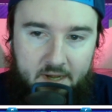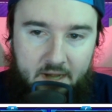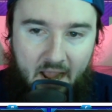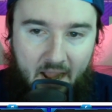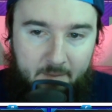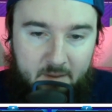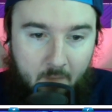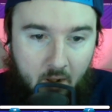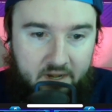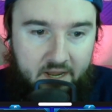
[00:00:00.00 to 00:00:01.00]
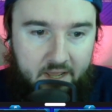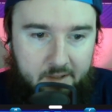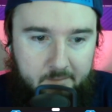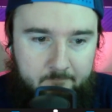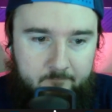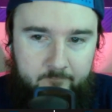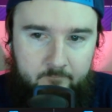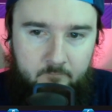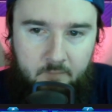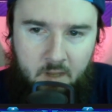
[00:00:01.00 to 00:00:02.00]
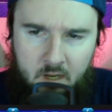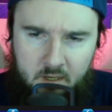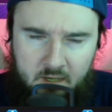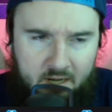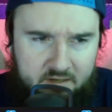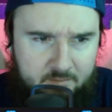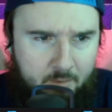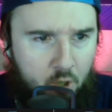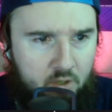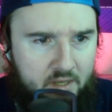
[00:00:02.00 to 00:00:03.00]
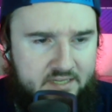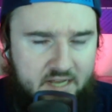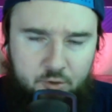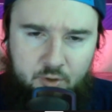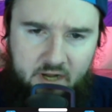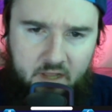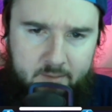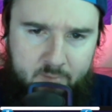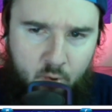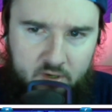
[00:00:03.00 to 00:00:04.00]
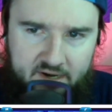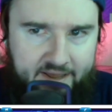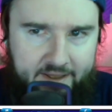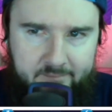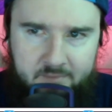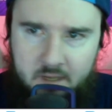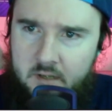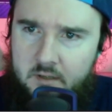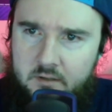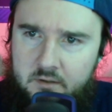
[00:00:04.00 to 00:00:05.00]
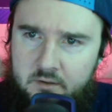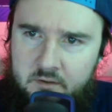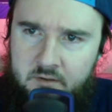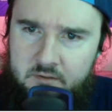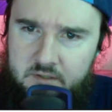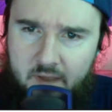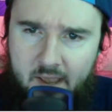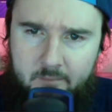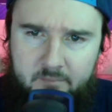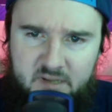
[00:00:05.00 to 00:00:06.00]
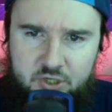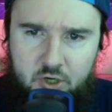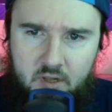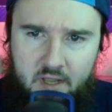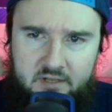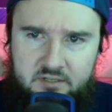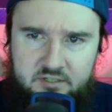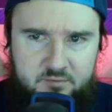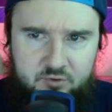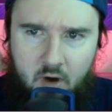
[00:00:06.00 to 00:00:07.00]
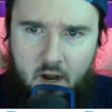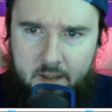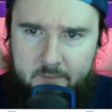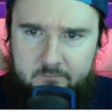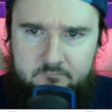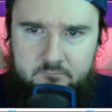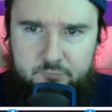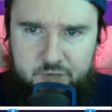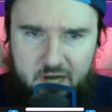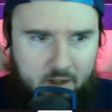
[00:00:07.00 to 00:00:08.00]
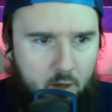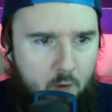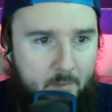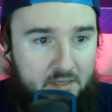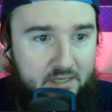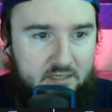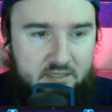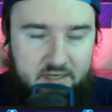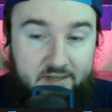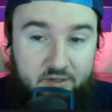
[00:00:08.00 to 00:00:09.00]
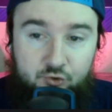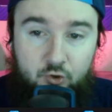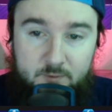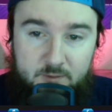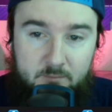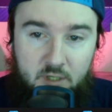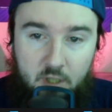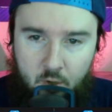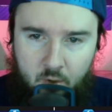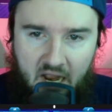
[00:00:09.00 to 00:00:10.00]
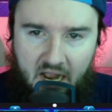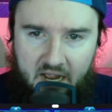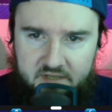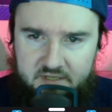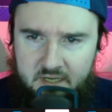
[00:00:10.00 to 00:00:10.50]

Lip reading: Happy Monday. Got some parlays I do like on the board today. So yeah, be sure to like and subscribe. Check out all my links in the description below, guys.